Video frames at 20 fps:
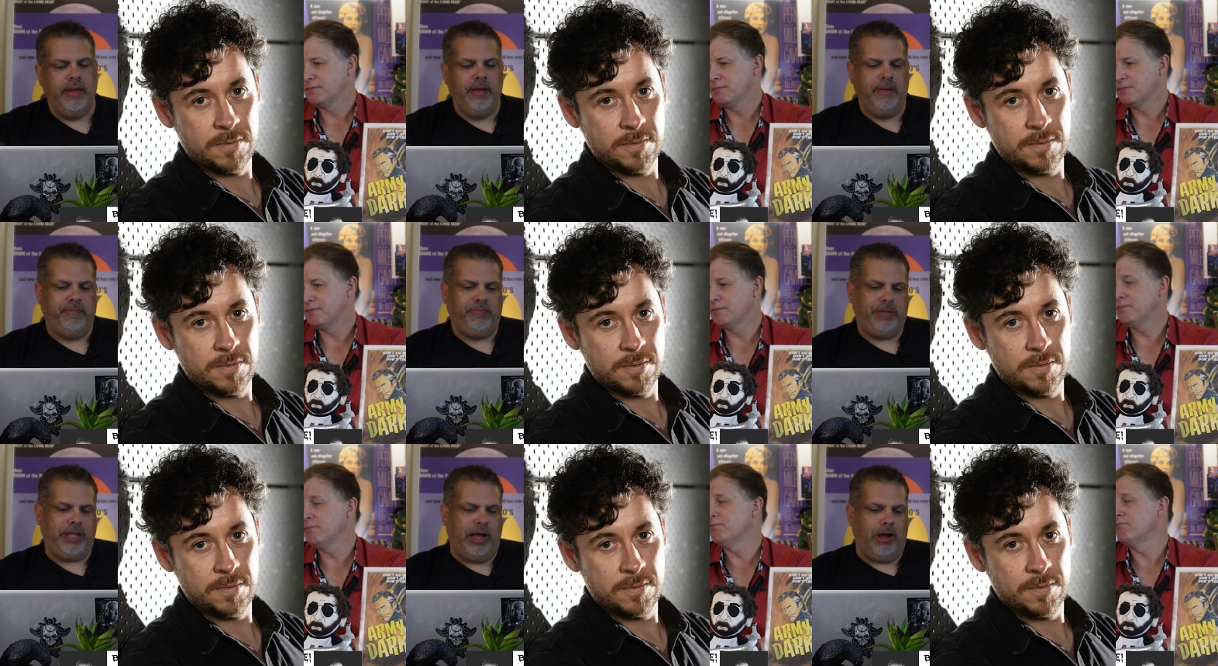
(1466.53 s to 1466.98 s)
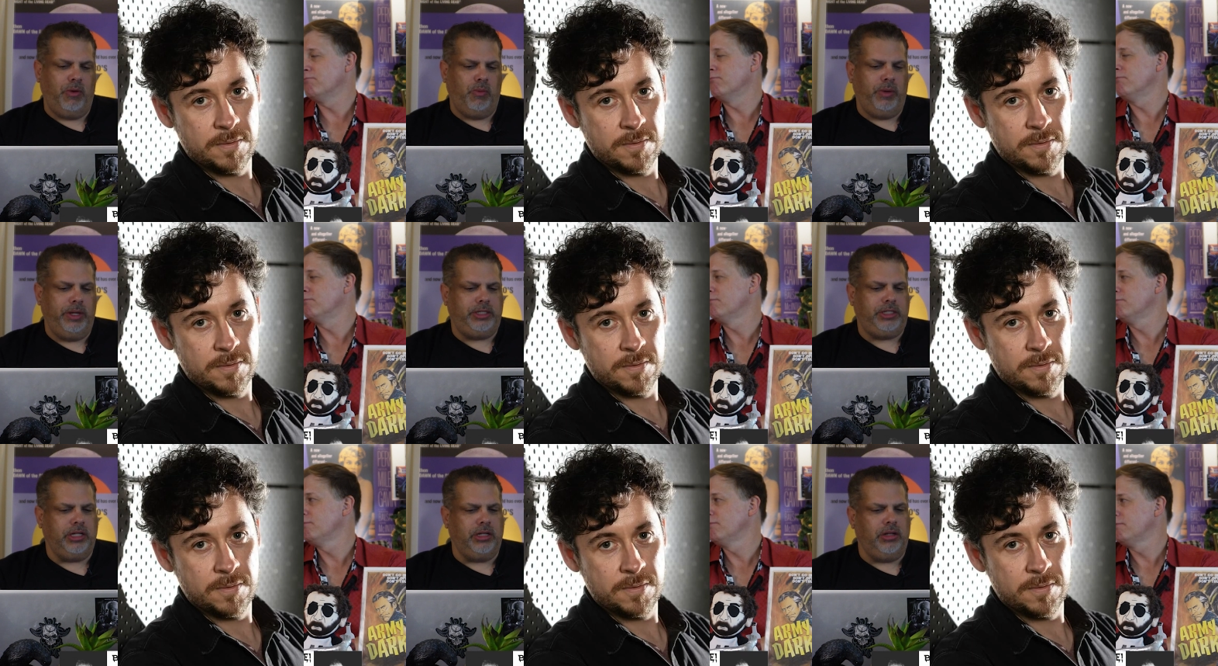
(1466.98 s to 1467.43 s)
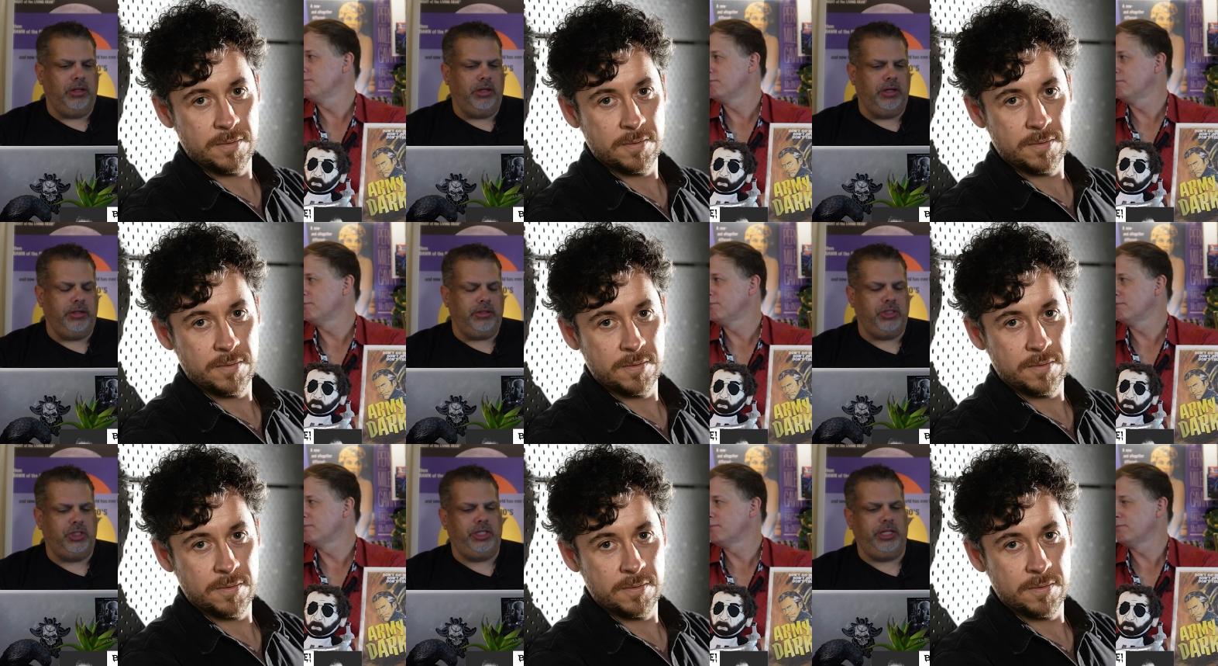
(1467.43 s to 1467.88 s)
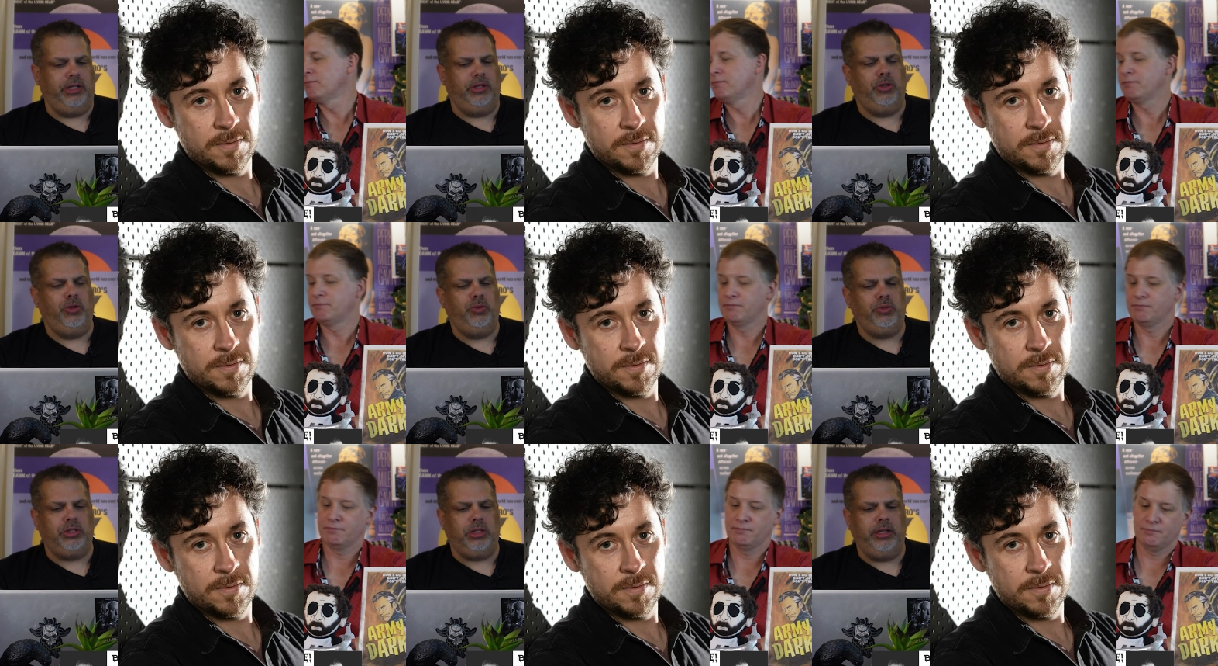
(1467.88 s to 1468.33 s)
Speaker 1: Mm. Now I went to look to see
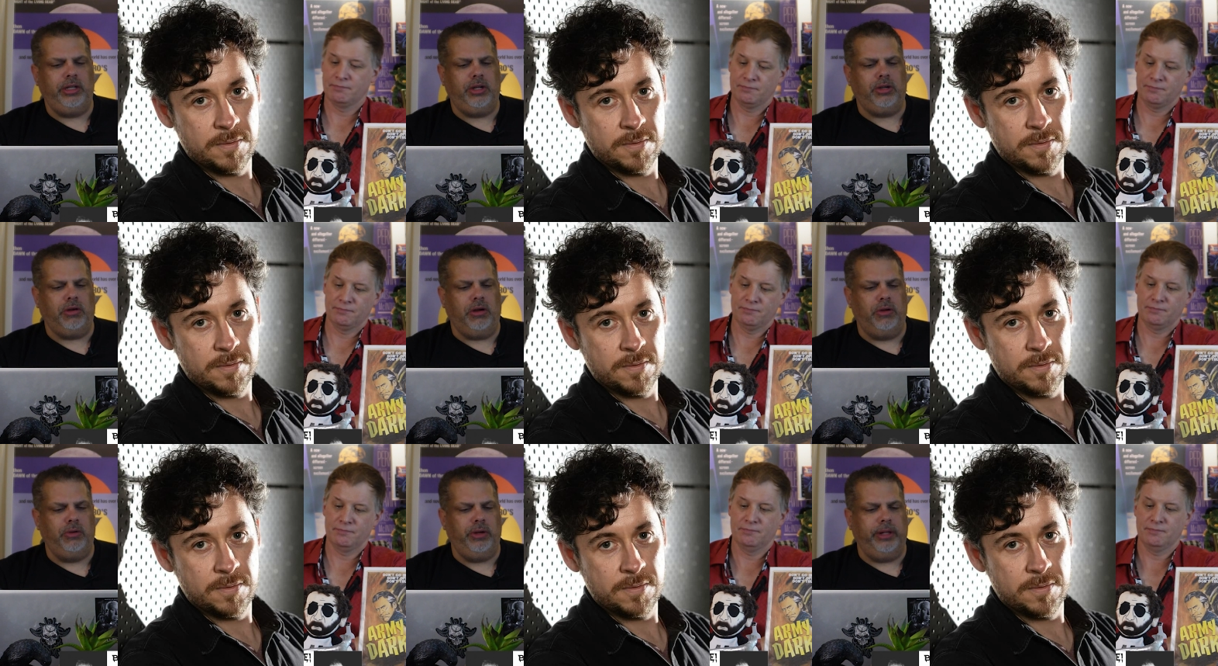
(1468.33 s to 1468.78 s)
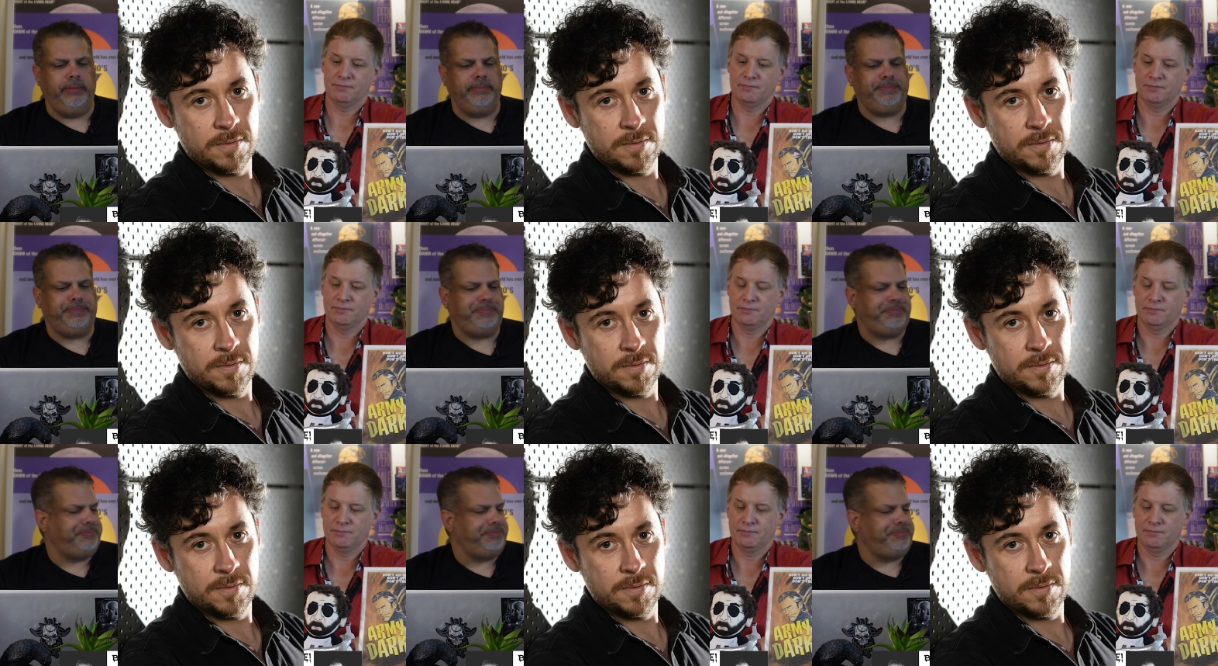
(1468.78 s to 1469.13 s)
who's Lee Cronin.